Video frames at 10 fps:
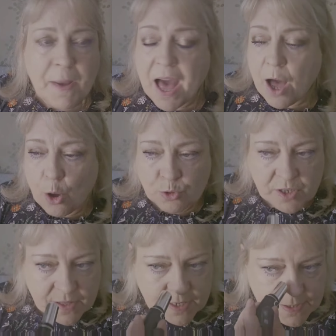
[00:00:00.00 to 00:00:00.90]

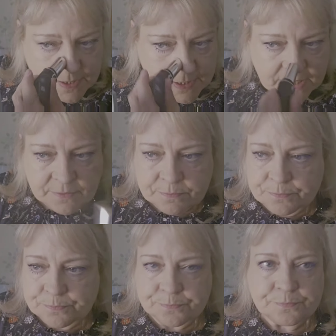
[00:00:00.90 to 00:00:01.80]
powder this.
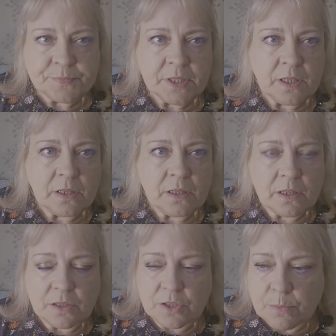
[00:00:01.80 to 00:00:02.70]

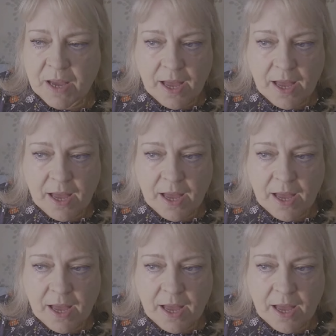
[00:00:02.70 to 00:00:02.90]
You